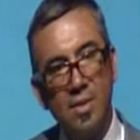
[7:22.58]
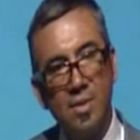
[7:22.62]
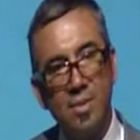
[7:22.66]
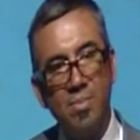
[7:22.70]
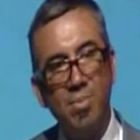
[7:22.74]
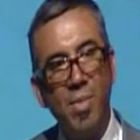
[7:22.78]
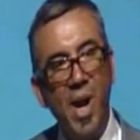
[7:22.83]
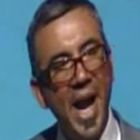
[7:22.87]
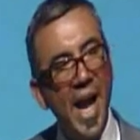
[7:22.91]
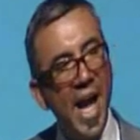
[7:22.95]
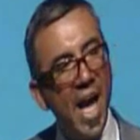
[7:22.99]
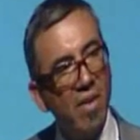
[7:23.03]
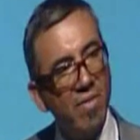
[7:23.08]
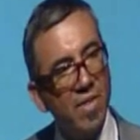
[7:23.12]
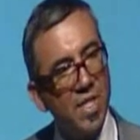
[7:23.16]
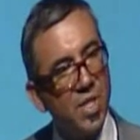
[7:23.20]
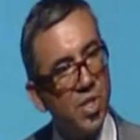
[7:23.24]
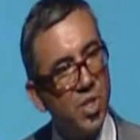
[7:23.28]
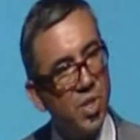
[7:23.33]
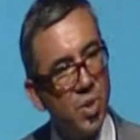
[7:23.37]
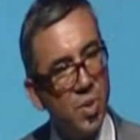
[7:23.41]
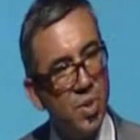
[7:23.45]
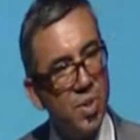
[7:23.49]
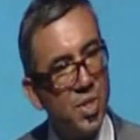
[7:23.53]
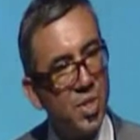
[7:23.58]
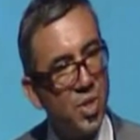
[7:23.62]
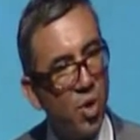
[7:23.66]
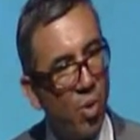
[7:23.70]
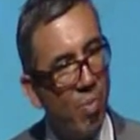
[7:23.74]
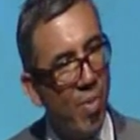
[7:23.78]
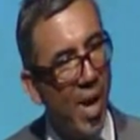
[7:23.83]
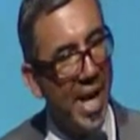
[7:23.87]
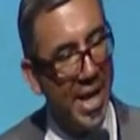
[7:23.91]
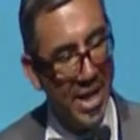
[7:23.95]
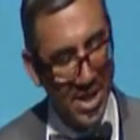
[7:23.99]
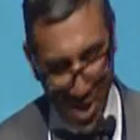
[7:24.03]
My AVID students are
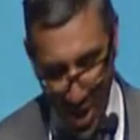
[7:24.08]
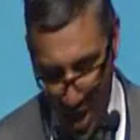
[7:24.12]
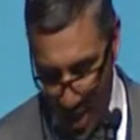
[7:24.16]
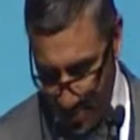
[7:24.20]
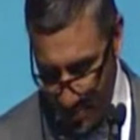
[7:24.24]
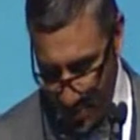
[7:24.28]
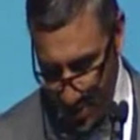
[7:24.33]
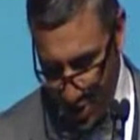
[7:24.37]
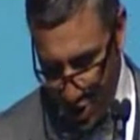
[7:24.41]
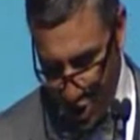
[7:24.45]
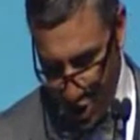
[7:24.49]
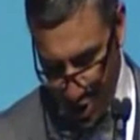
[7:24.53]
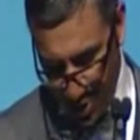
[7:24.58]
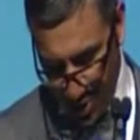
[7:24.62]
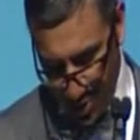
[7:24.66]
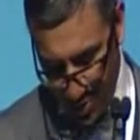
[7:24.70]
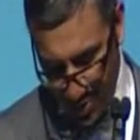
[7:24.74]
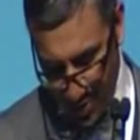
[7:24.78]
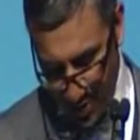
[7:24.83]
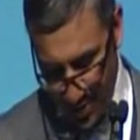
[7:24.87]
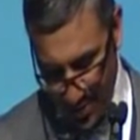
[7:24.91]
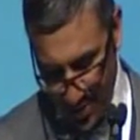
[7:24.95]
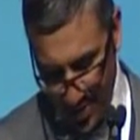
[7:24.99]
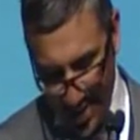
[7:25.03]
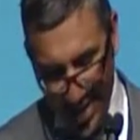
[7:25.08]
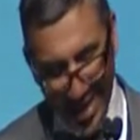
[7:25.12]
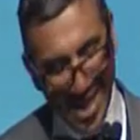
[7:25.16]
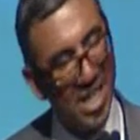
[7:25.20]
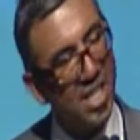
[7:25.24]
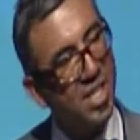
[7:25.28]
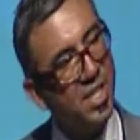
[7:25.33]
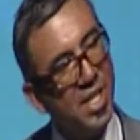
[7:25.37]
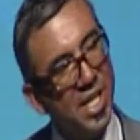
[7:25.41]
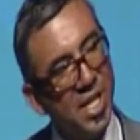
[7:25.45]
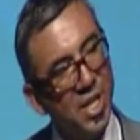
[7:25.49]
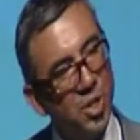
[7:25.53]
my adopted children and
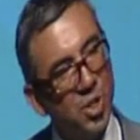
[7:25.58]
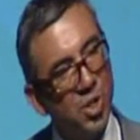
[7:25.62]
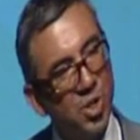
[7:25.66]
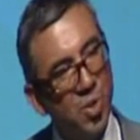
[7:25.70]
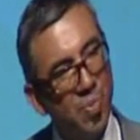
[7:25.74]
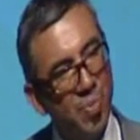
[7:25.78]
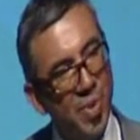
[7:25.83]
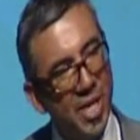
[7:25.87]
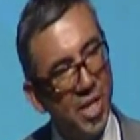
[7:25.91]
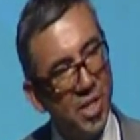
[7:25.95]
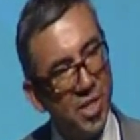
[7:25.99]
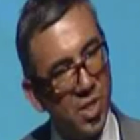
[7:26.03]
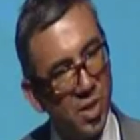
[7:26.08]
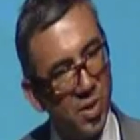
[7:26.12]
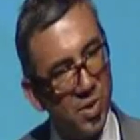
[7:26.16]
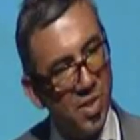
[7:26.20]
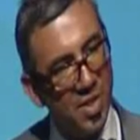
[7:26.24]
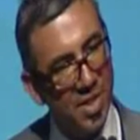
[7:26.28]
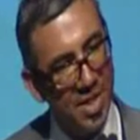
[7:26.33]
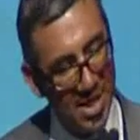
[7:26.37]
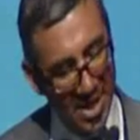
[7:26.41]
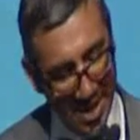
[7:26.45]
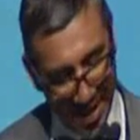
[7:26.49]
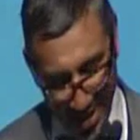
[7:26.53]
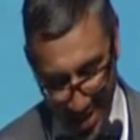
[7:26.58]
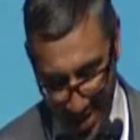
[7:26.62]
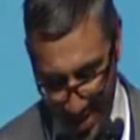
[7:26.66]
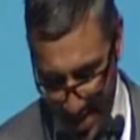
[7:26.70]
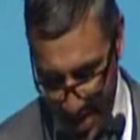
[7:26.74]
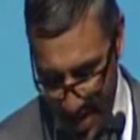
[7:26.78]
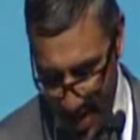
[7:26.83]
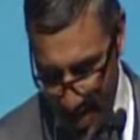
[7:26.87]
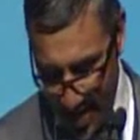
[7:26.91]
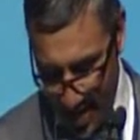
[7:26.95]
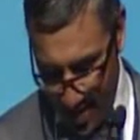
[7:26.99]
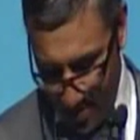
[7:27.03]
continue to be so to this
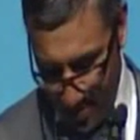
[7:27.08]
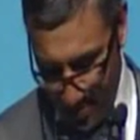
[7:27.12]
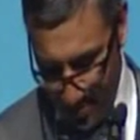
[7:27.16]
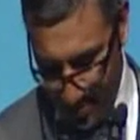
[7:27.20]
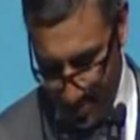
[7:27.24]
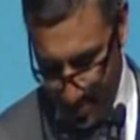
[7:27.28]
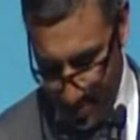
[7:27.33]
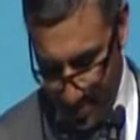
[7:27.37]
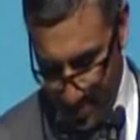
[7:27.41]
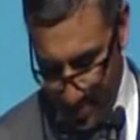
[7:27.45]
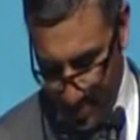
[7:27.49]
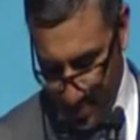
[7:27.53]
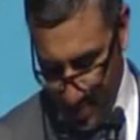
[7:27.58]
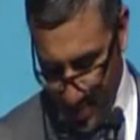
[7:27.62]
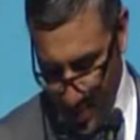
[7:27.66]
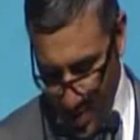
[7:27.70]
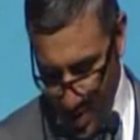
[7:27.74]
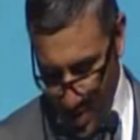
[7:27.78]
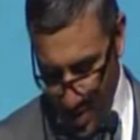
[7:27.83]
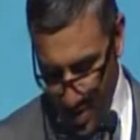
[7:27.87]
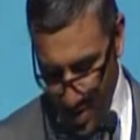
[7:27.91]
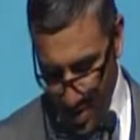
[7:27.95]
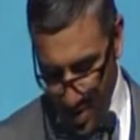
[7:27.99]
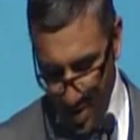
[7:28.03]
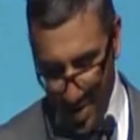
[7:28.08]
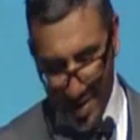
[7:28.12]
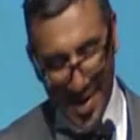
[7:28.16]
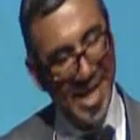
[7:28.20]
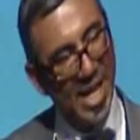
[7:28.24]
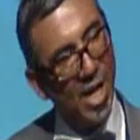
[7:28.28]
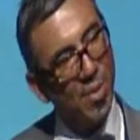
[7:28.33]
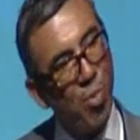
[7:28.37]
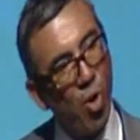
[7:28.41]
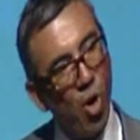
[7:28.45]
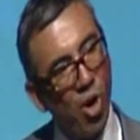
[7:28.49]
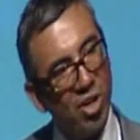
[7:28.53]
day.
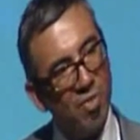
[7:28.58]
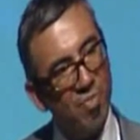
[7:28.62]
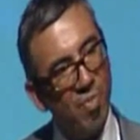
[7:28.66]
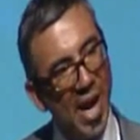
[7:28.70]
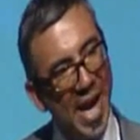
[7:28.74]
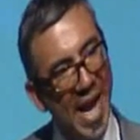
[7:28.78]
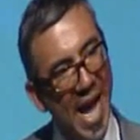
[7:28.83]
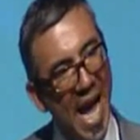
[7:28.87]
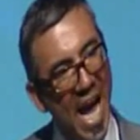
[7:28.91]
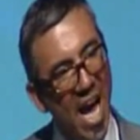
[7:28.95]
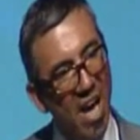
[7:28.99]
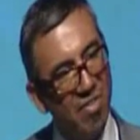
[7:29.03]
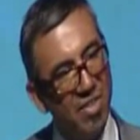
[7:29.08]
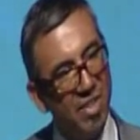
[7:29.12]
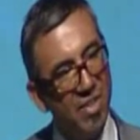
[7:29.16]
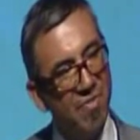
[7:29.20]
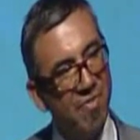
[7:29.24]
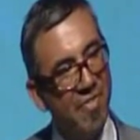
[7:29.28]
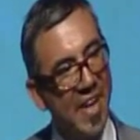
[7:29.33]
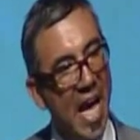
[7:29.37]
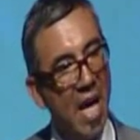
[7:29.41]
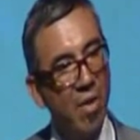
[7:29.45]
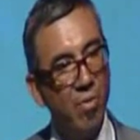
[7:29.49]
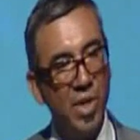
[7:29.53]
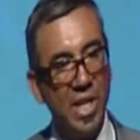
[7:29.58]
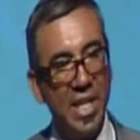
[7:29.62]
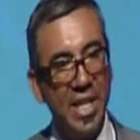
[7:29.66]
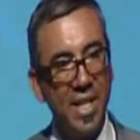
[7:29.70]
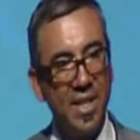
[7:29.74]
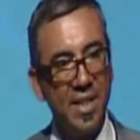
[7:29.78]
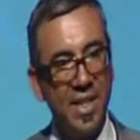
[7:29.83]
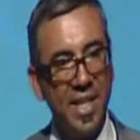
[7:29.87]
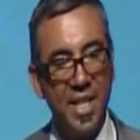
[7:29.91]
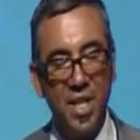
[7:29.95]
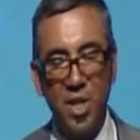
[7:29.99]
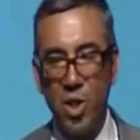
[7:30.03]
They are part of my AVID family
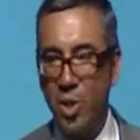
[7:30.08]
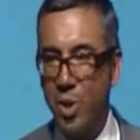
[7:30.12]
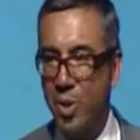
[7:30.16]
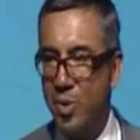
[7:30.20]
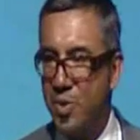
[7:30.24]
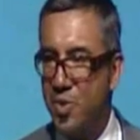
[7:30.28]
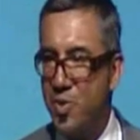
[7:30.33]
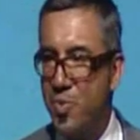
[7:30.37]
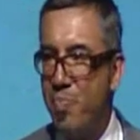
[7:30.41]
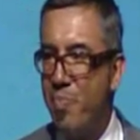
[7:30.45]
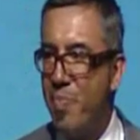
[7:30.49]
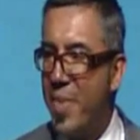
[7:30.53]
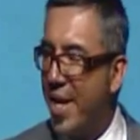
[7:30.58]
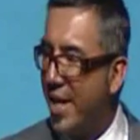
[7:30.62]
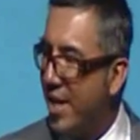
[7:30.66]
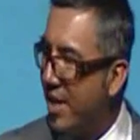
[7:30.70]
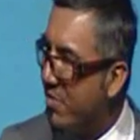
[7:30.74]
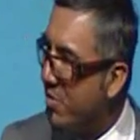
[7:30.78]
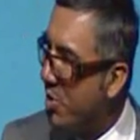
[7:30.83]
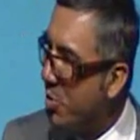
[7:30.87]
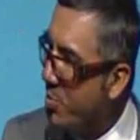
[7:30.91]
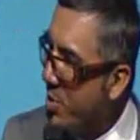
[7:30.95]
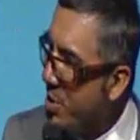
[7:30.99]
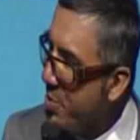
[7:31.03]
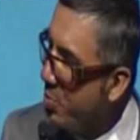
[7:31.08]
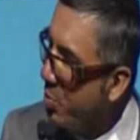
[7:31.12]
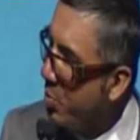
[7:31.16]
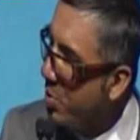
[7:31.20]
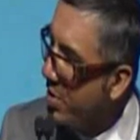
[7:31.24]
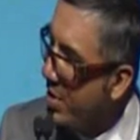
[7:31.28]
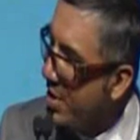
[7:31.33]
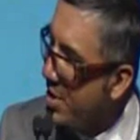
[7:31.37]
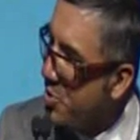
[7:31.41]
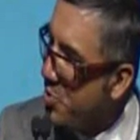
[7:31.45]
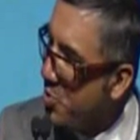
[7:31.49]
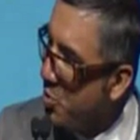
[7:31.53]
that includes many of the people
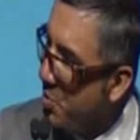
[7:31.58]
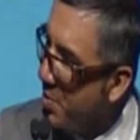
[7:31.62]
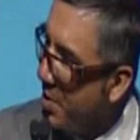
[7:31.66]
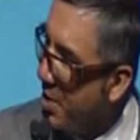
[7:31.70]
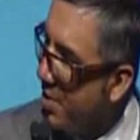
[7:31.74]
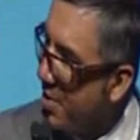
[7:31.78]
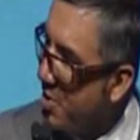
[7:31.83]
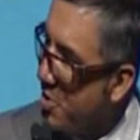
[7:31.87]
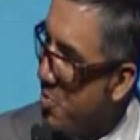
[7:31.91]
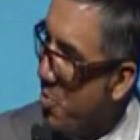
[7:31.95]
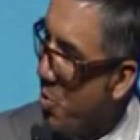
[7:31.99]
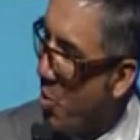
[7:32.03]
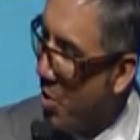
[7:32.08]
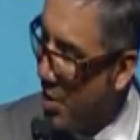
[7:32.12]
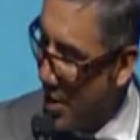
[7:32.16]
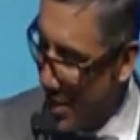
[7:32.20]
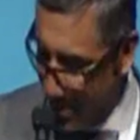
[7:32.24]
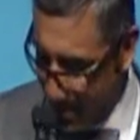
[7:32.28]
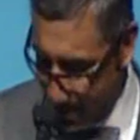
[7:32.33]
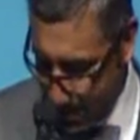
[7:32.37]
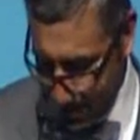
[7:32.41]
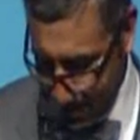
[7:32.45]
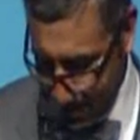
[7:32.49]
in this room here this morning